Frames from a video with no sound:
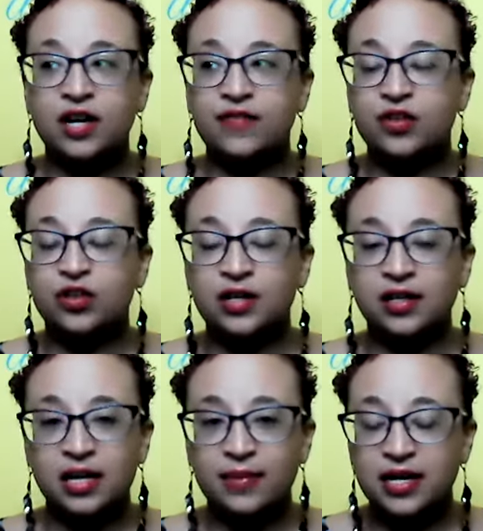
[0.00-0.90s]
if you're
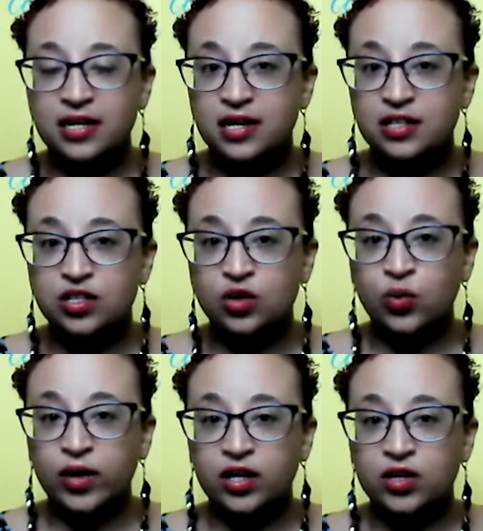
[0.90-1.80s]
limited as to
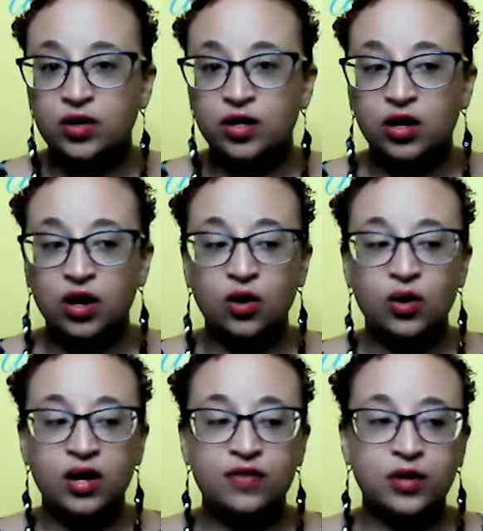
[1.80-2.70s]
where you can
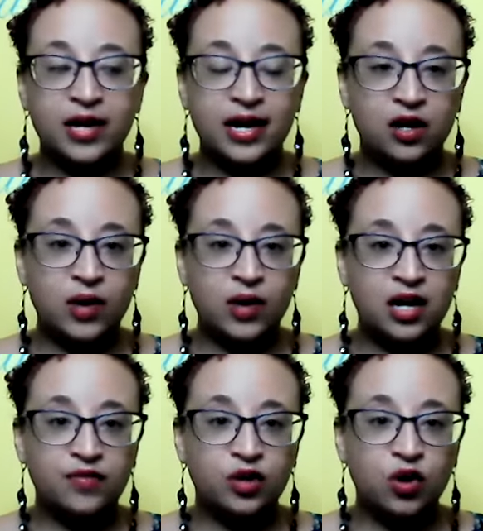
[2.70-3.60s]
go if you can't go
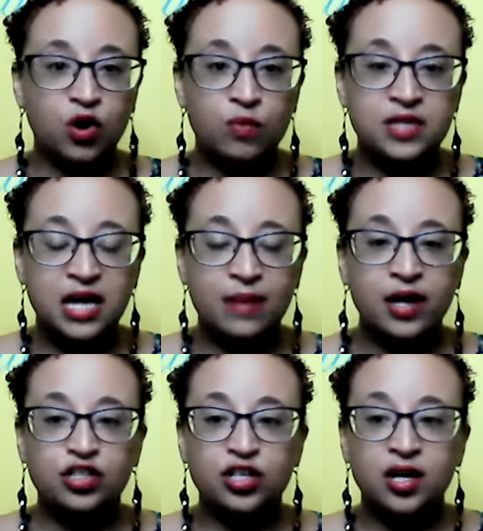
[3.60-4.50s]
out of your homes that
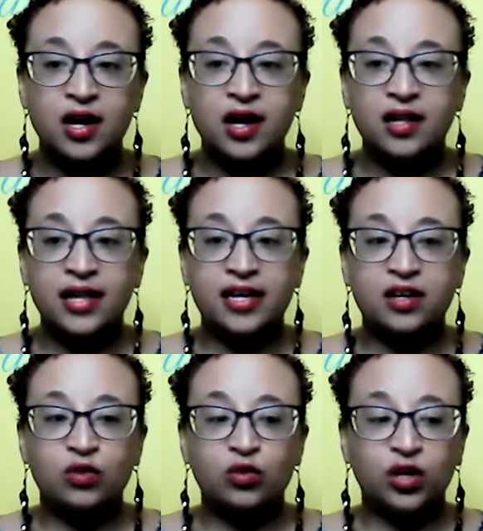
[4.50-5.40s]
much like
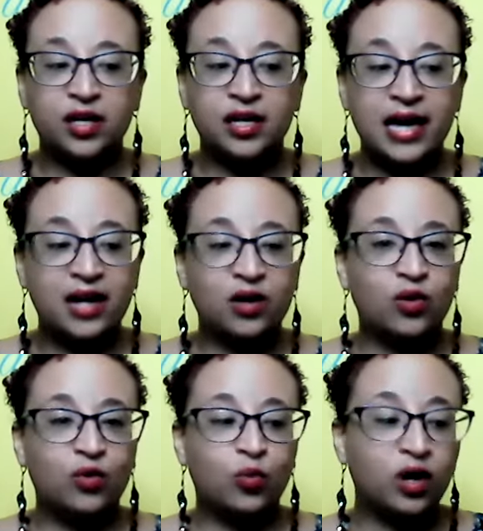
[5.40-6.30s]
looking at
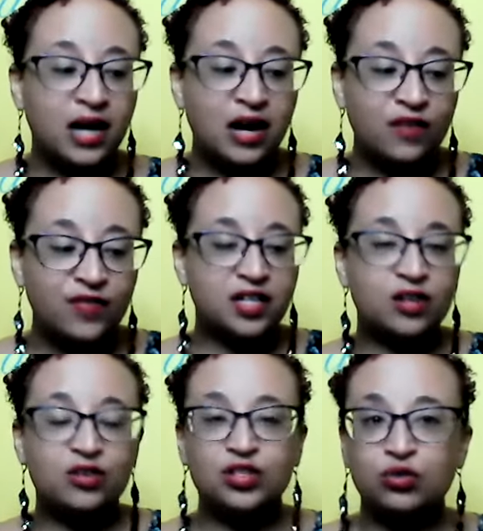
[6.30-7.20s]
workout
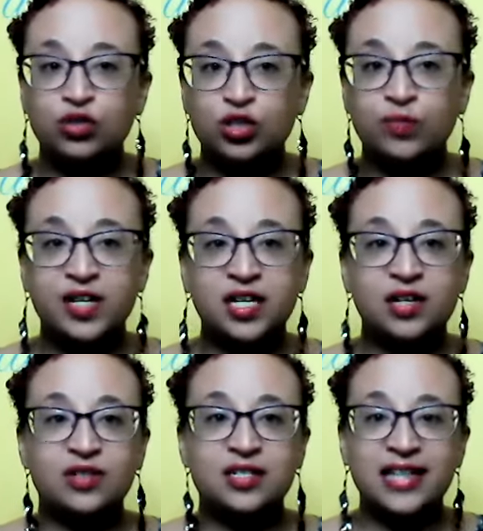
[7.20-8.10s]
videos youtube
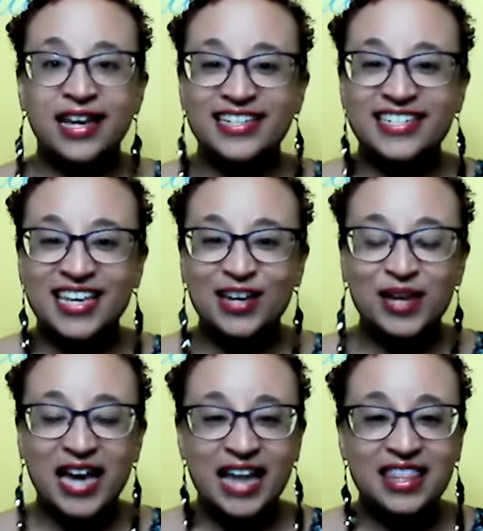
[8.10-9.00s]
videos dancing
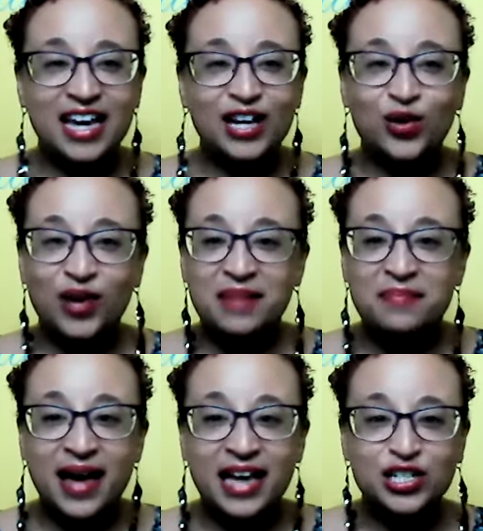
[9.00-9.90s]
we had that great
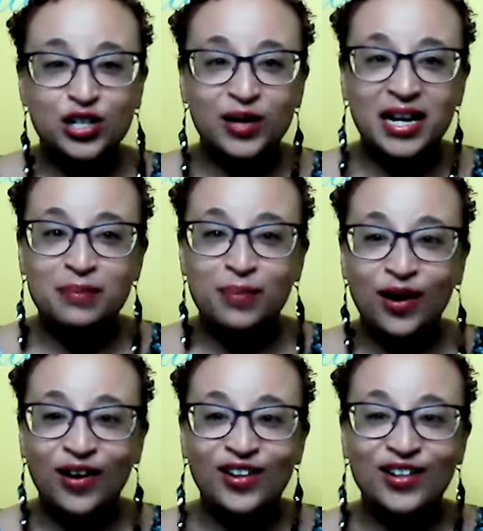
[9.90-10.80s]
masquerade
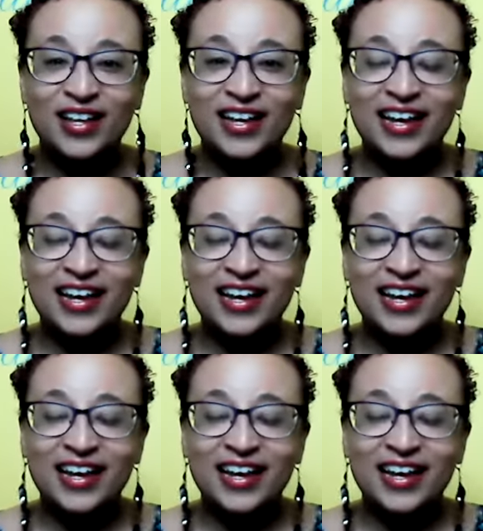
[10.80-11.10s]
ball